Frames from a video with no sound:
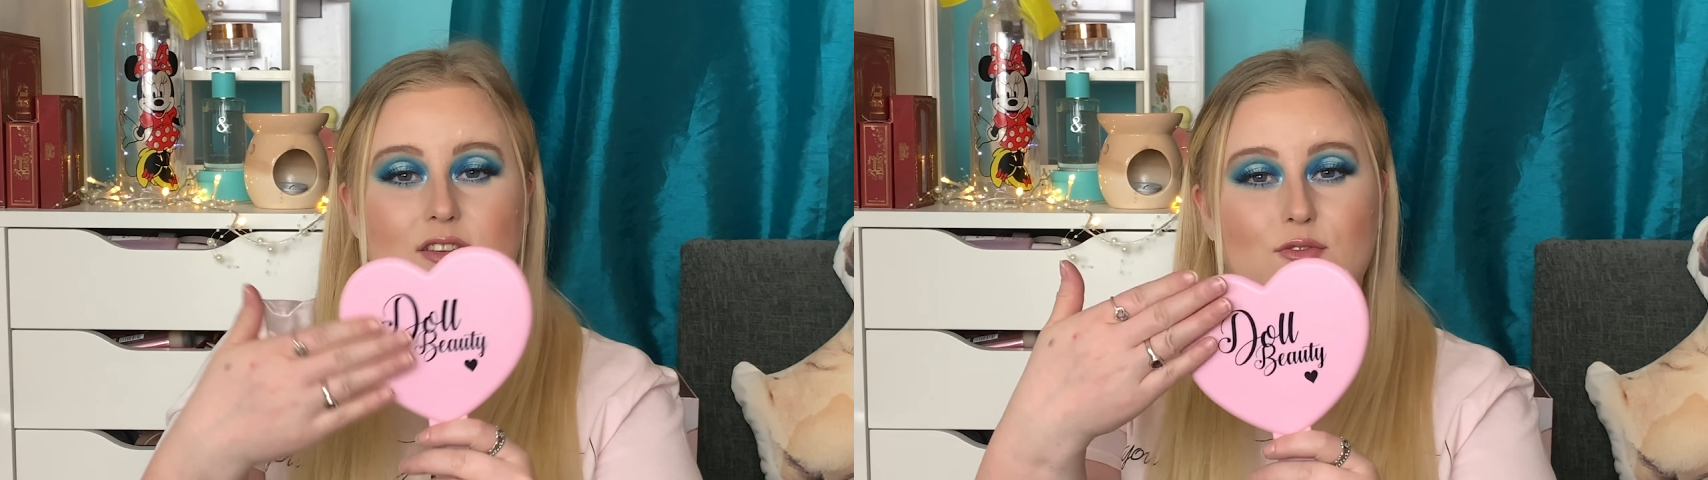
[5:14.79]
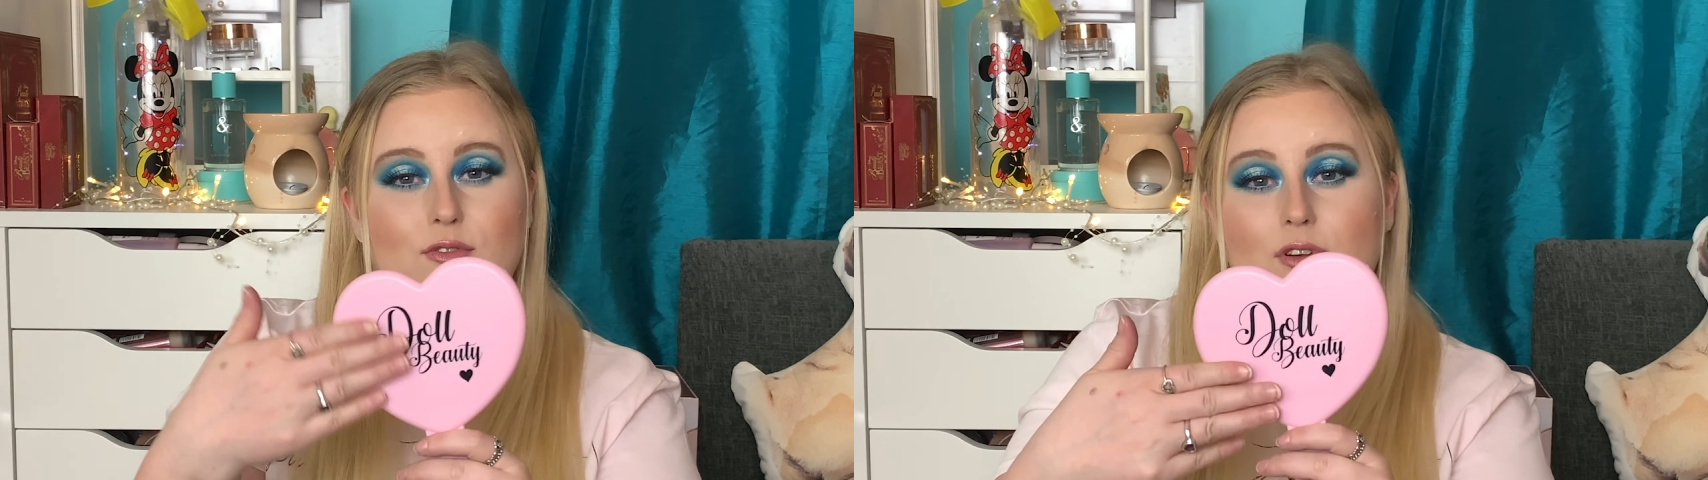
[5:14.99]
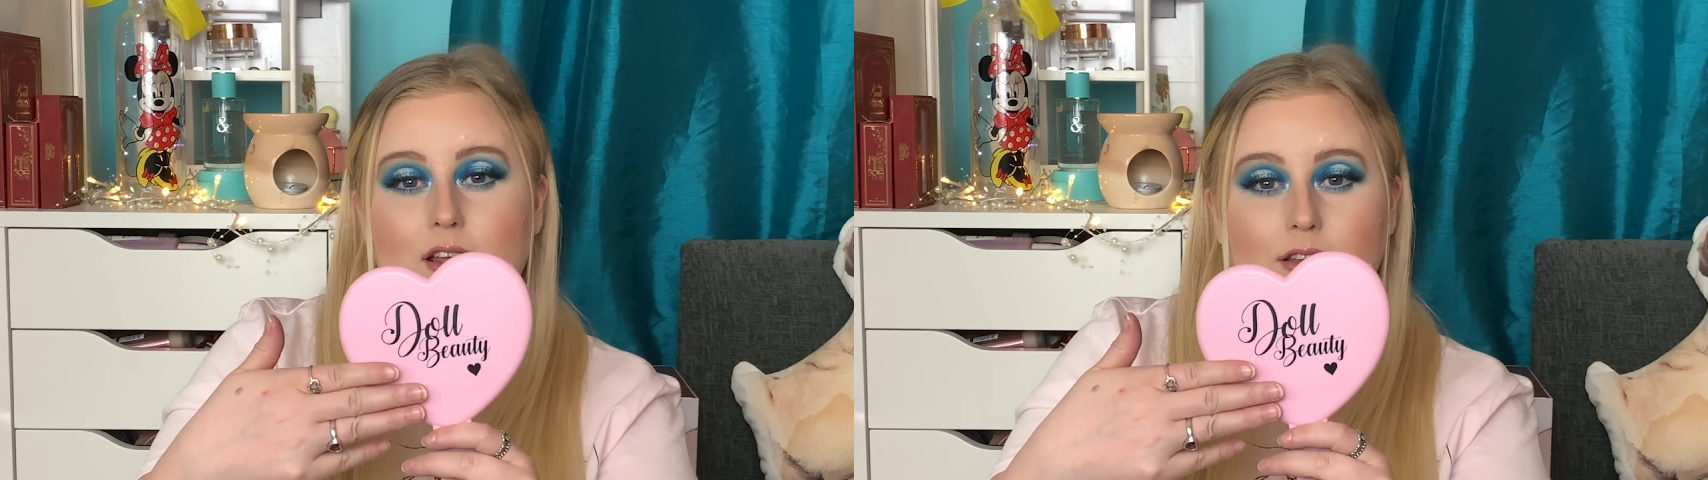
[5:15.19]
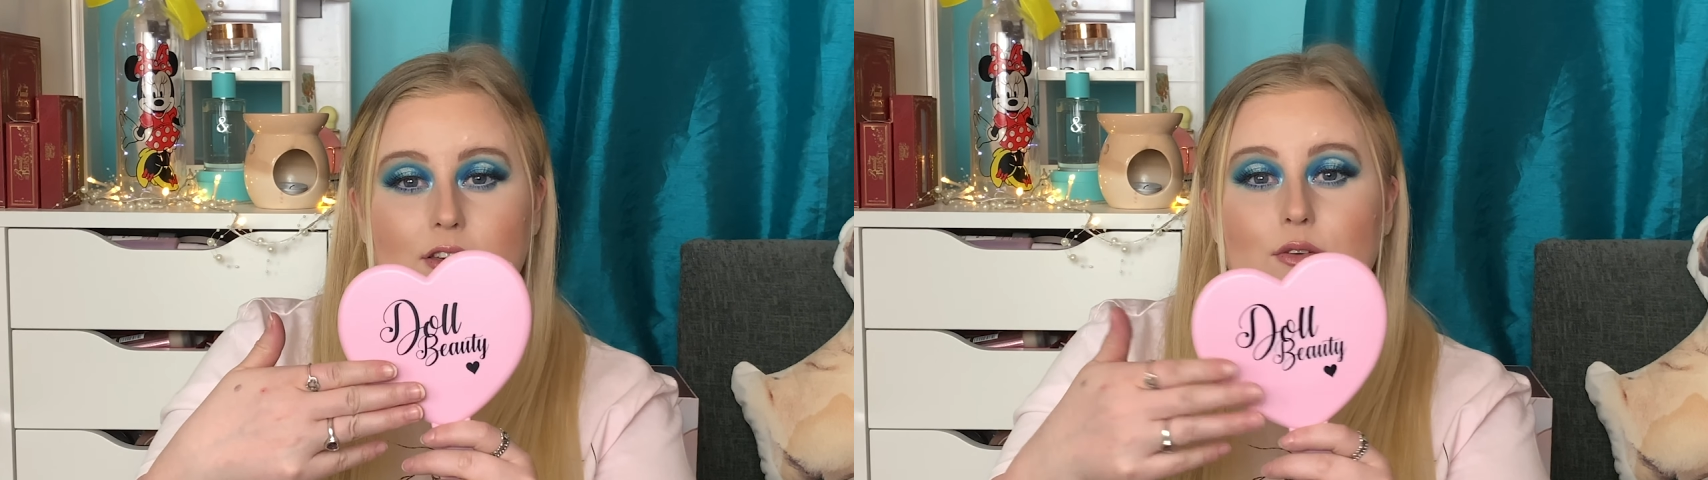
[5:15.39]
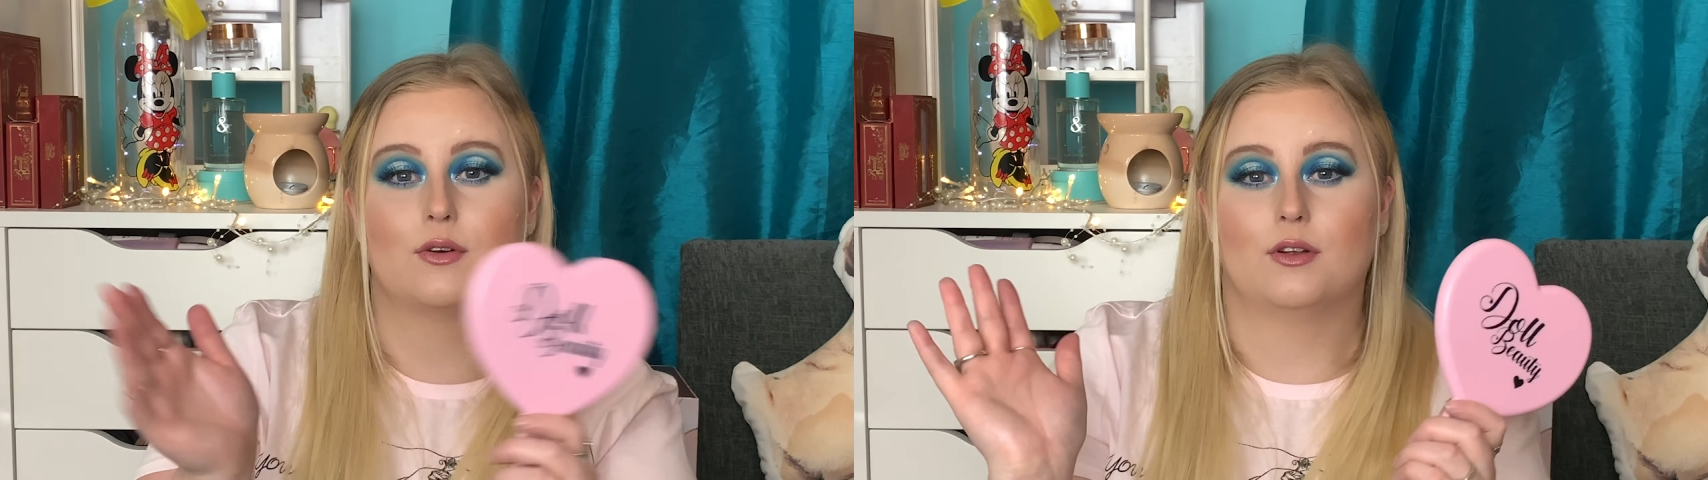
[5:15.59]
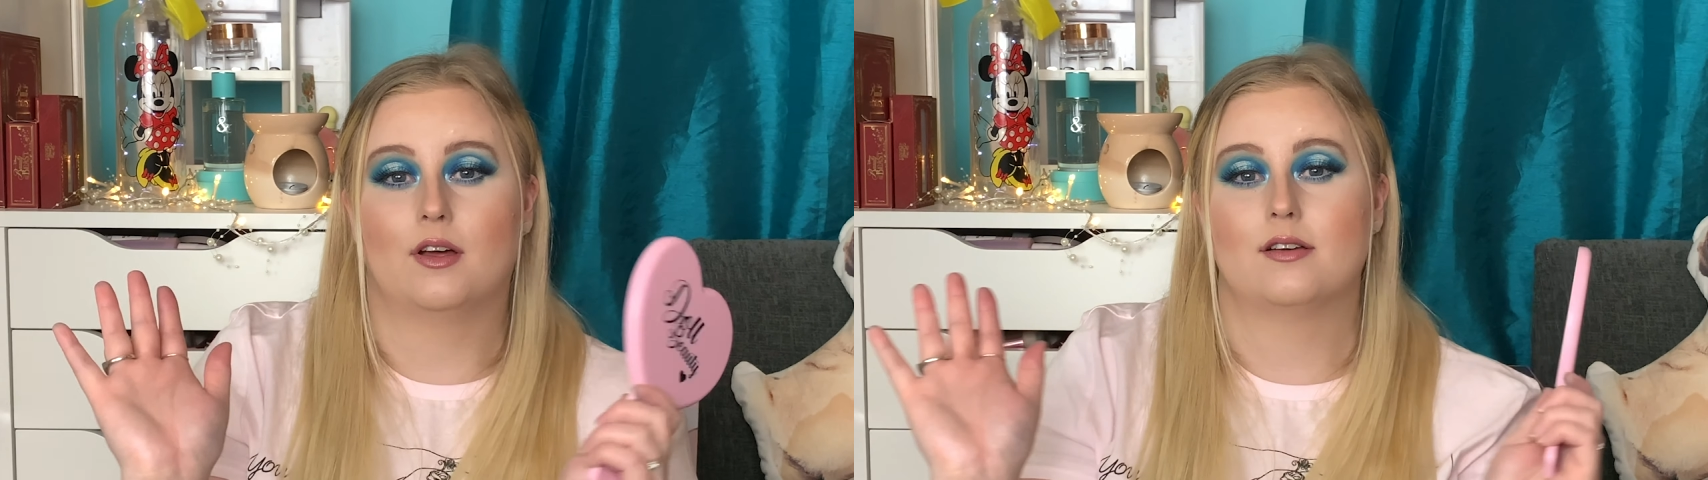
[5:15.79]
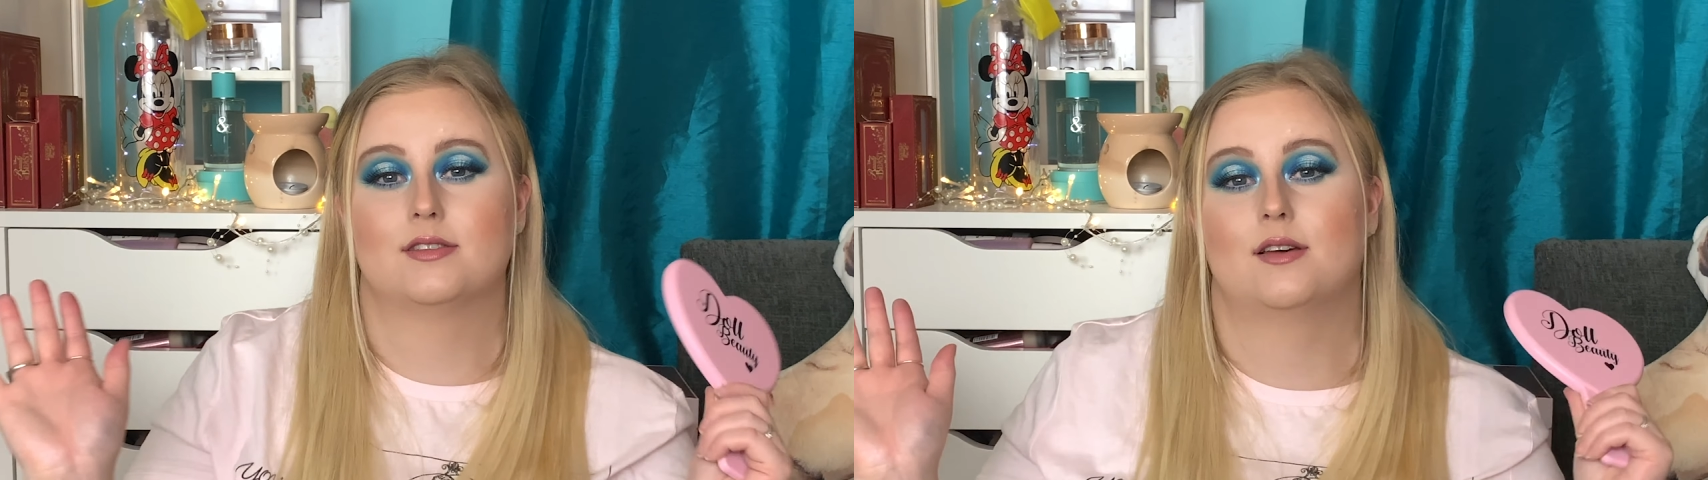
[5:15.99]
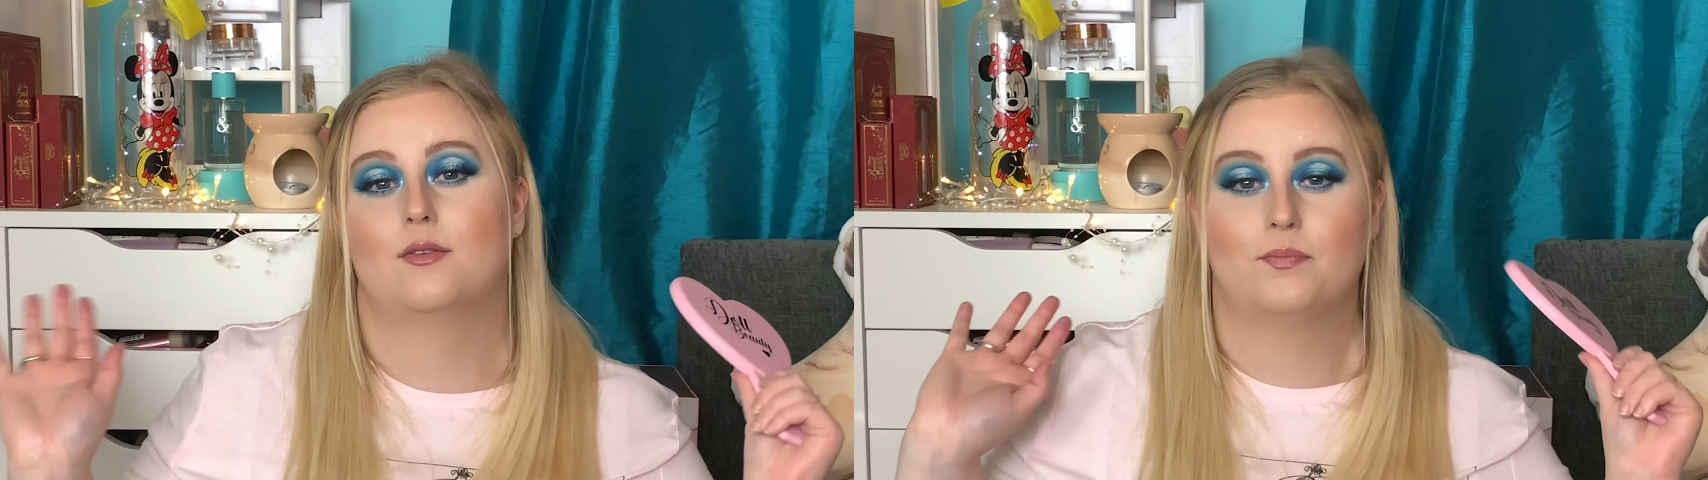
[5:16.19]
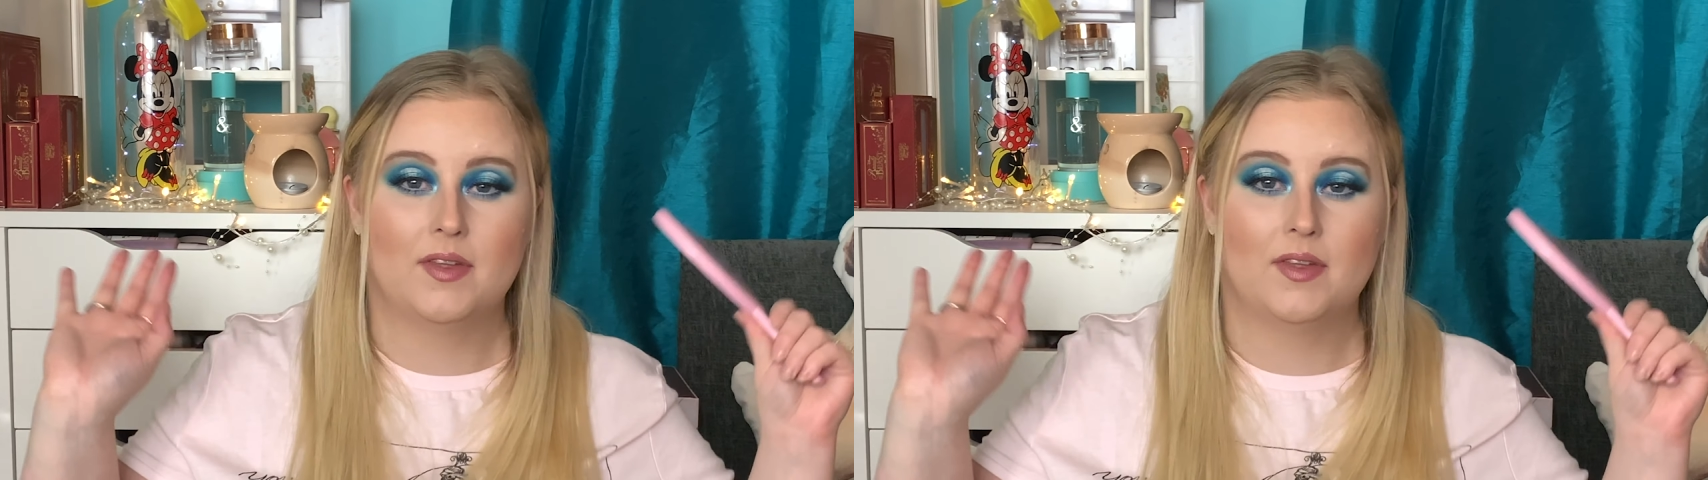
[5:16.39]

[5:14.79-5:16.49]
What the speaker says: a really cute colour, so